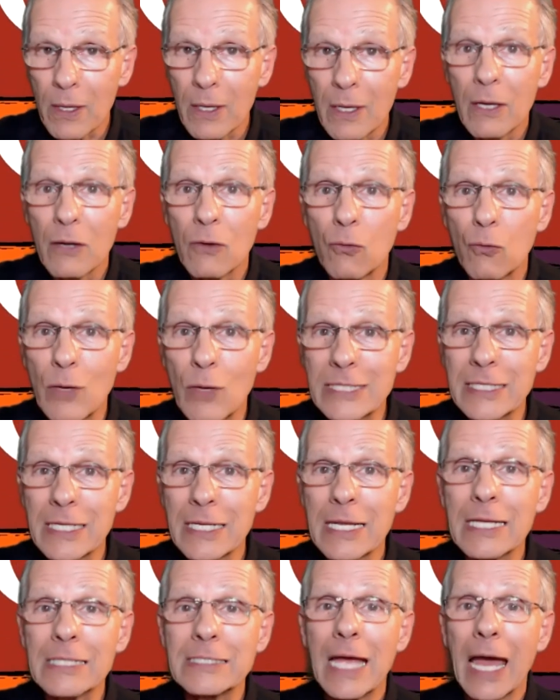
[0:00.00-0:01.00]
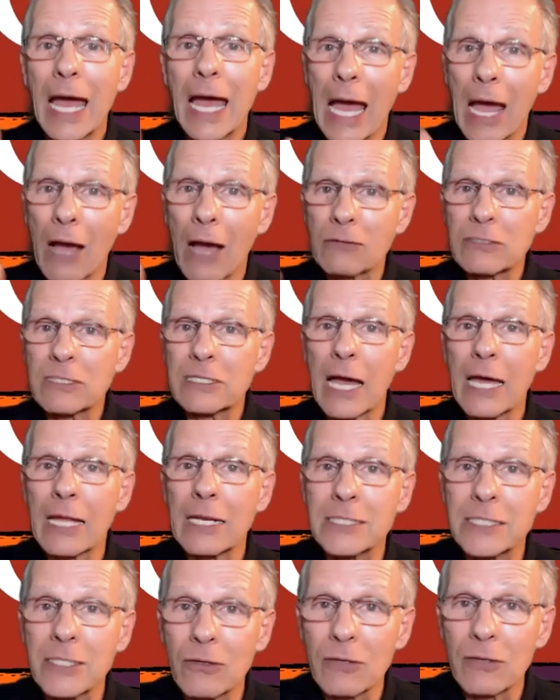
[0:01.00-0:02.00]
Reason is, outside
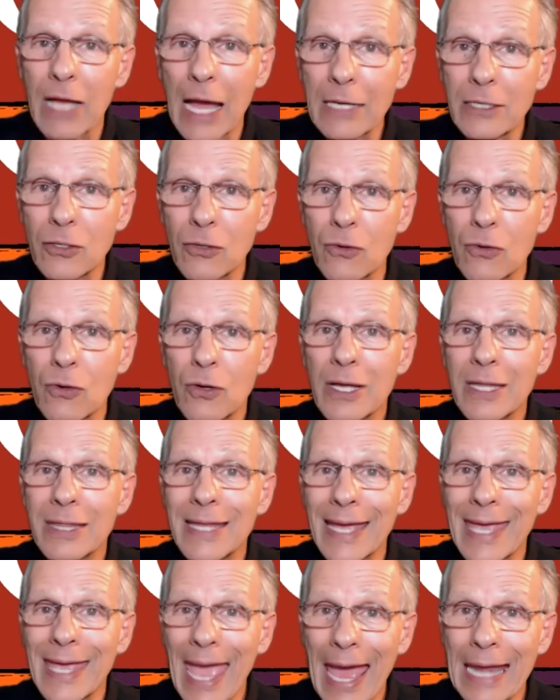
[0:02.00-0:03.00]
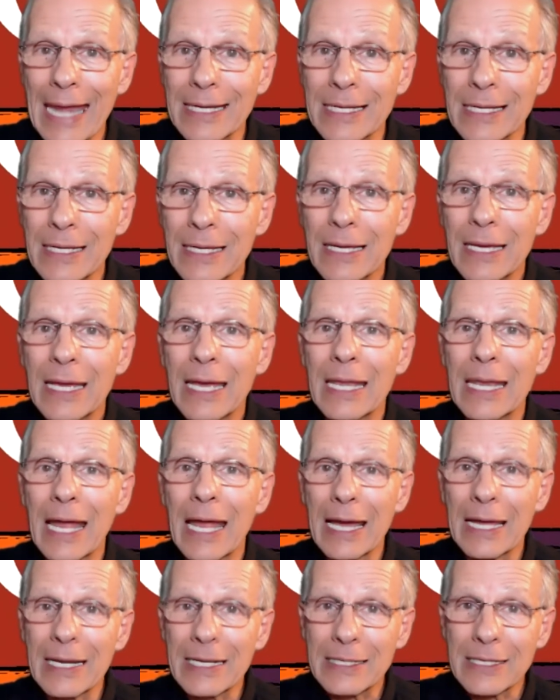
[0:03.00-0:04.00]
is El Gato, the cat. And I
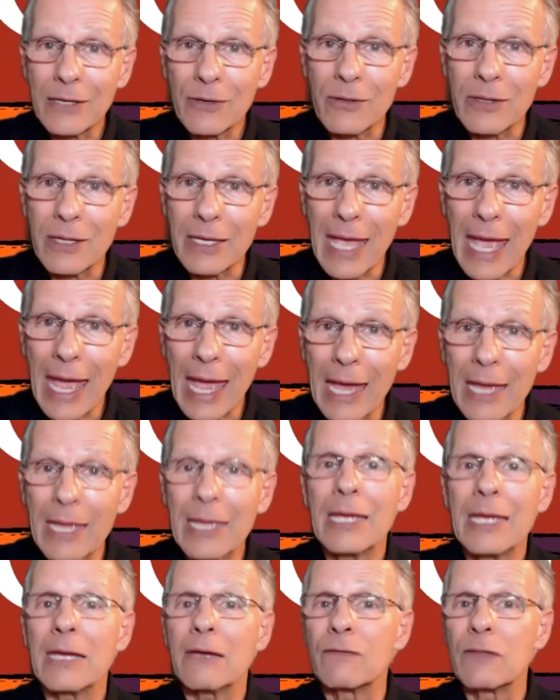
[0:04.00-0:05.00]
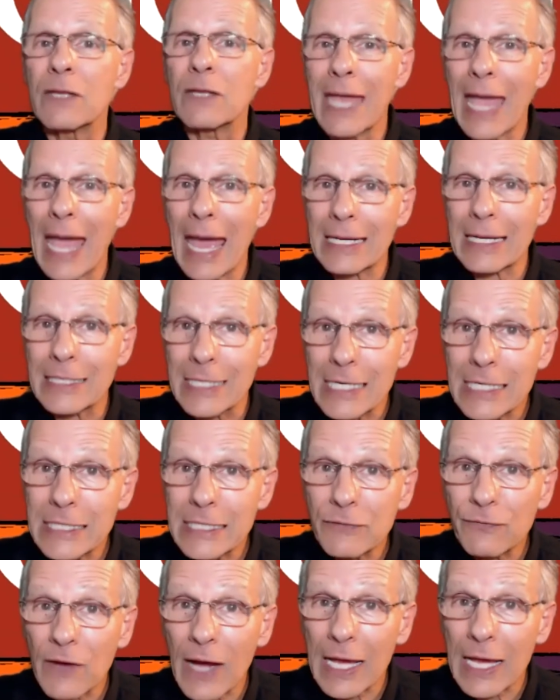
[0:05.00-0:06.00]
got to tell you, the cat, if the cat
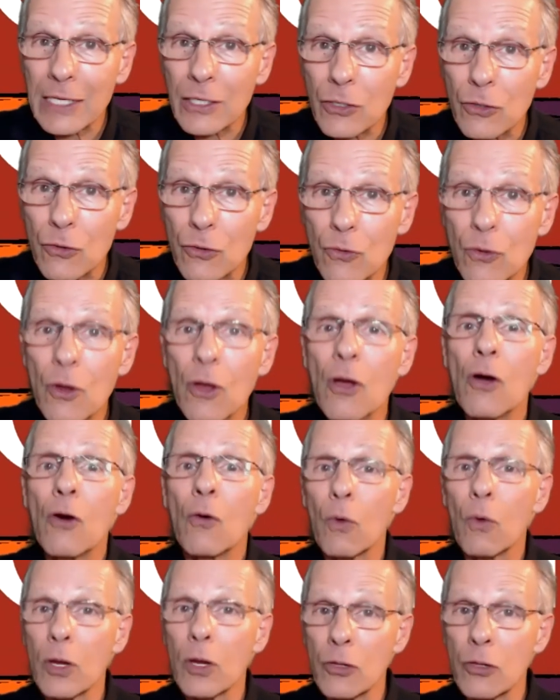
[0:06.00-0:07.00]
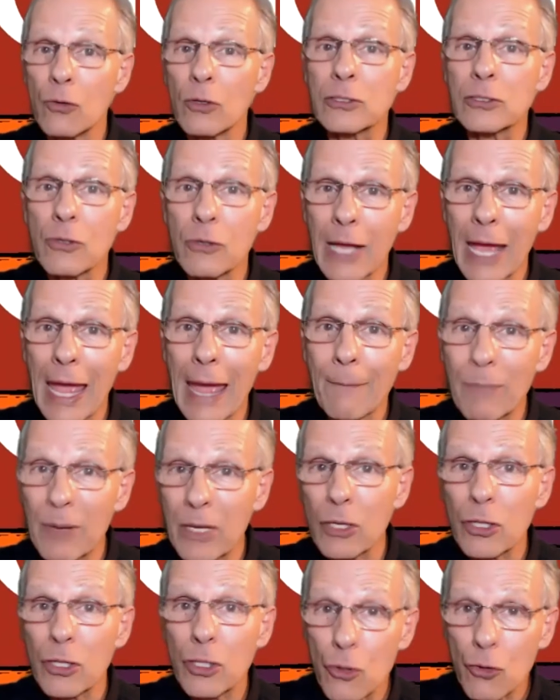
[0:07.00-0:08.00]
does find you, well, you know what's going to happen
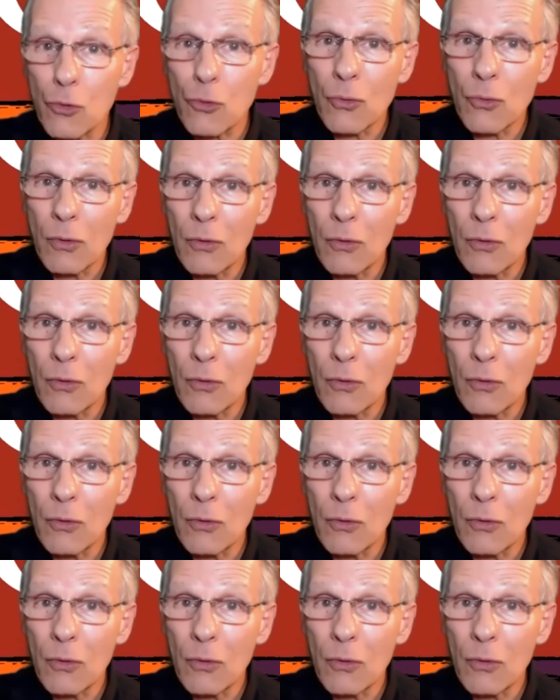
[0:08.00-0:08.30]
to you?